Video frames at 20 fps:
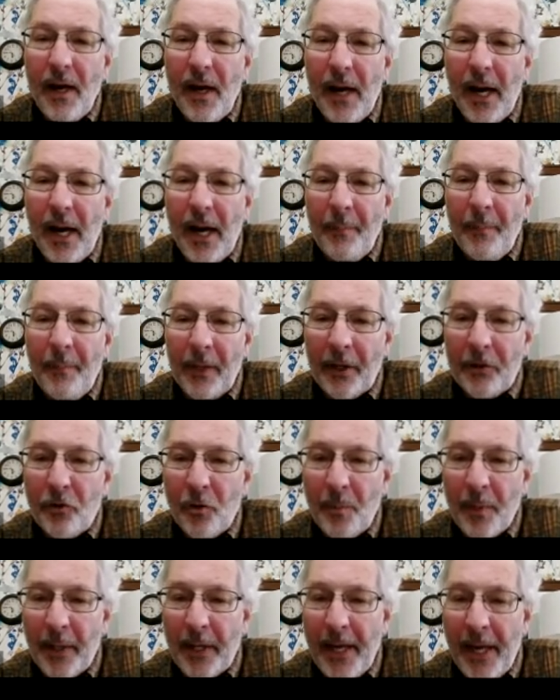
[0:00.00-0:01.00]

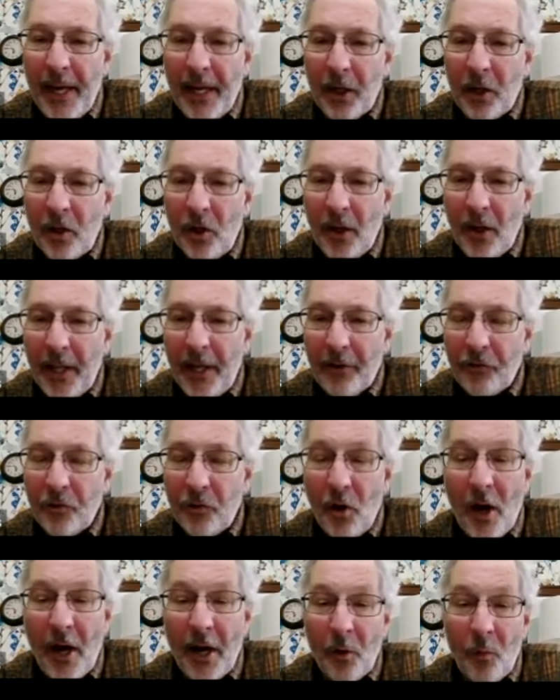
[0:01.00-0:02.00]
Electromechanical has
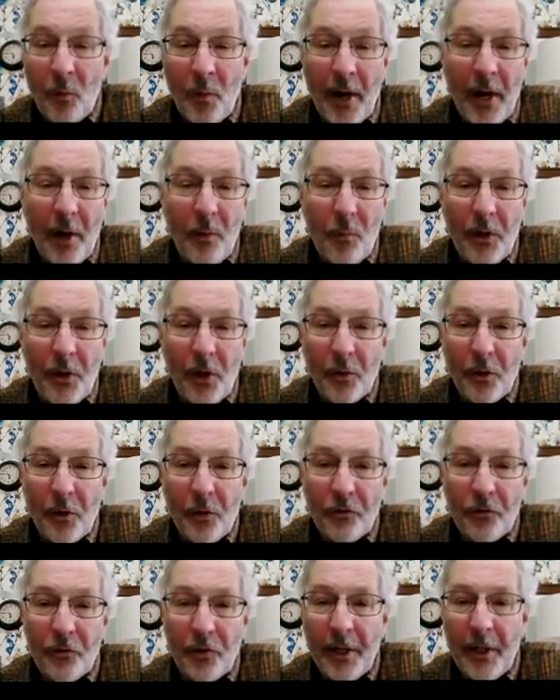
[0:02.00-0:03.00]
gone away. We don't
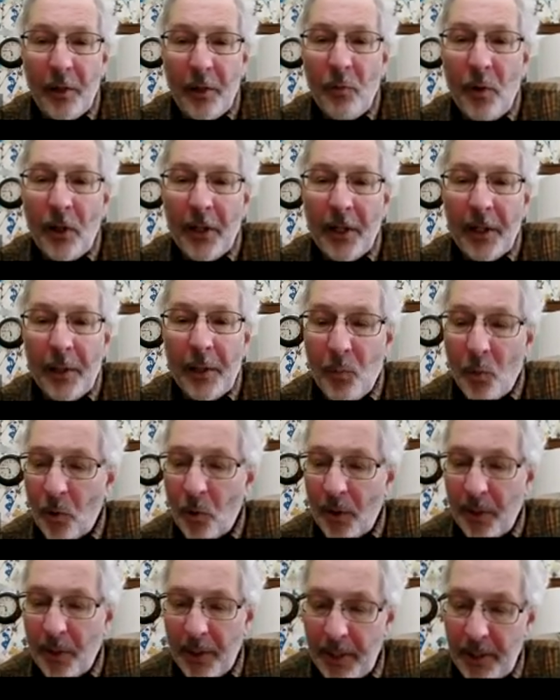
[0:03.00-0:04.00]
use Honeywell
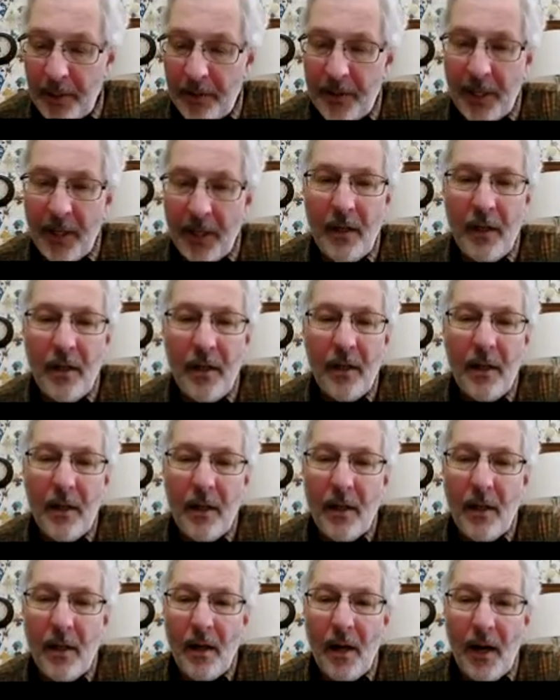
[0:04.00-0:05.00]
anymore on anything.
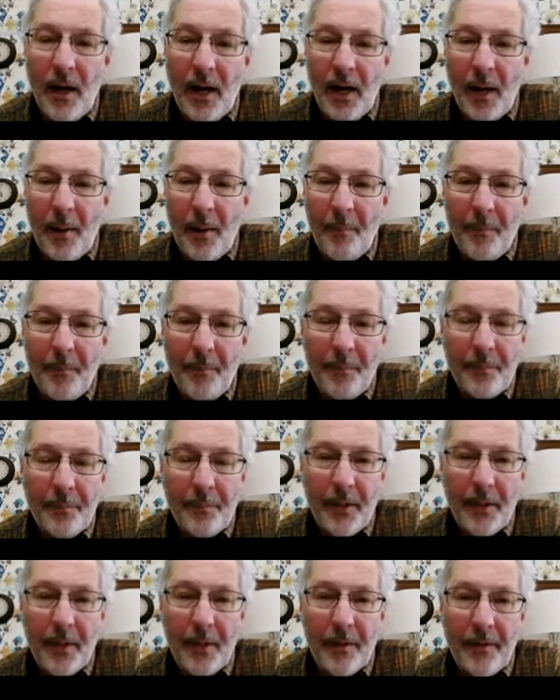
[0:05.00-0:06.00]

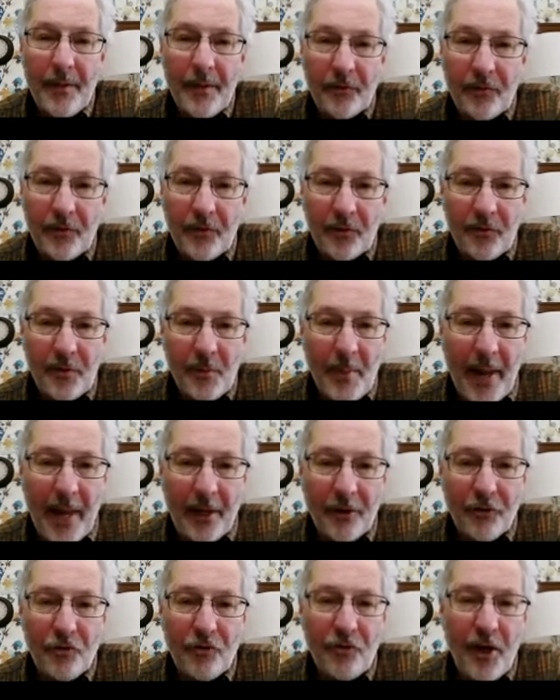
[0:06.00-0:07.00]
The system
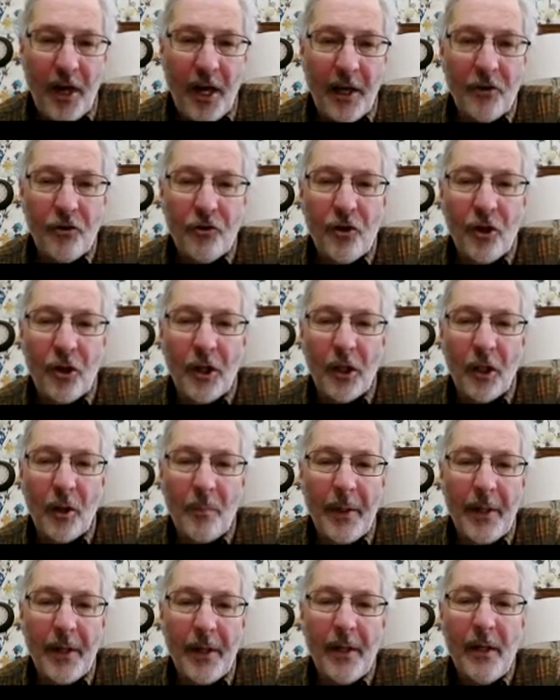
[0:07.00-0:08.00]
has changed a little
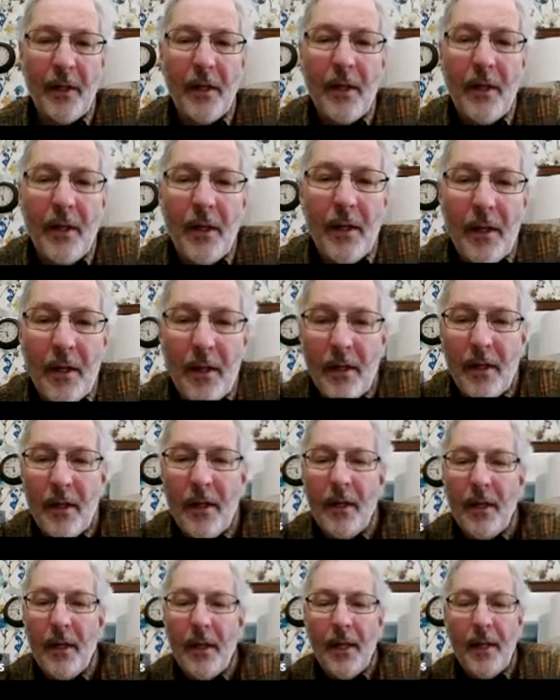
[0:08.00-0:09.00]
bit.
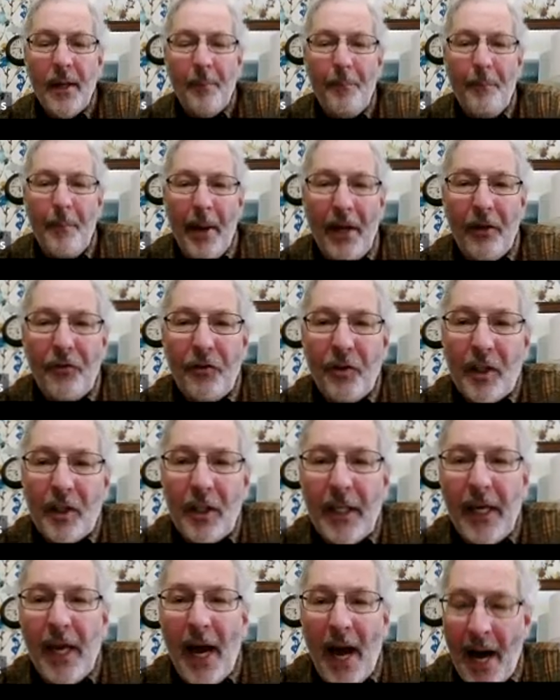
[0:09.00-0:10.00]

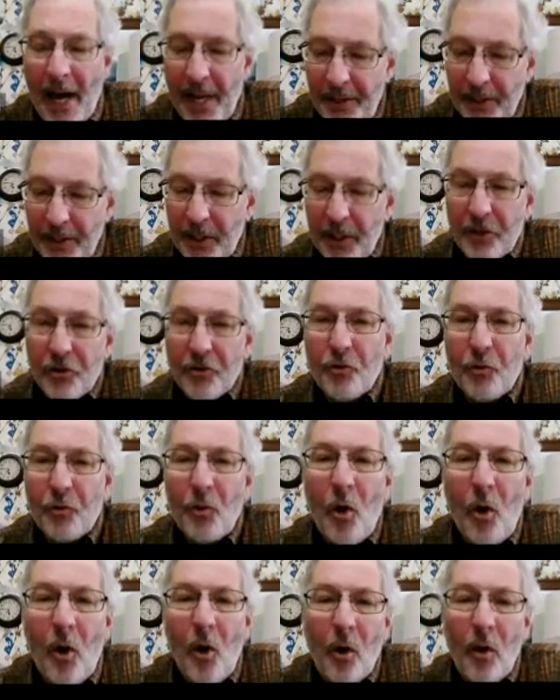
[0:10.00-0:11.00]
Basically, on the
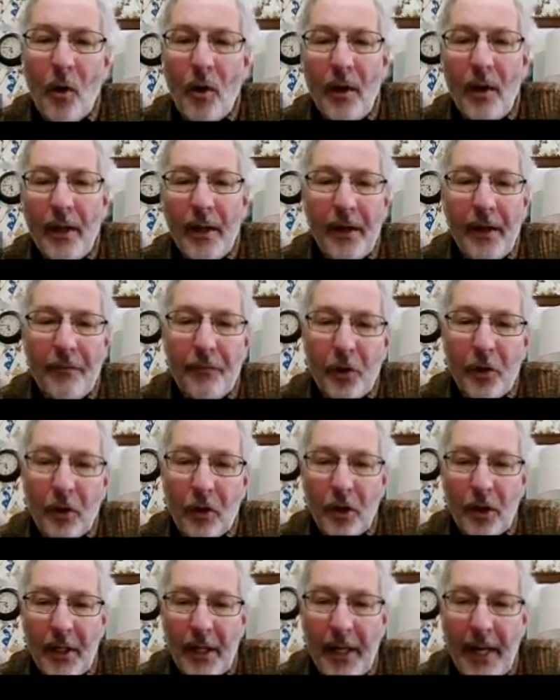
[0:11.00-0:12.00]
control, if you're
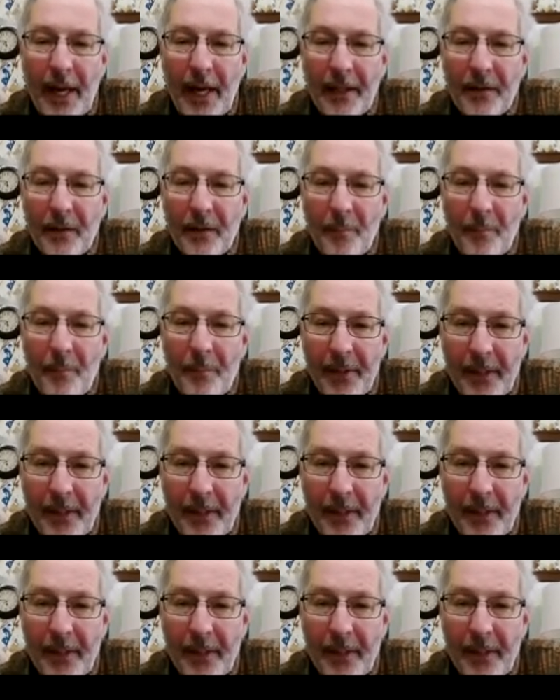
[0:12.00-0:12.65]
looking at the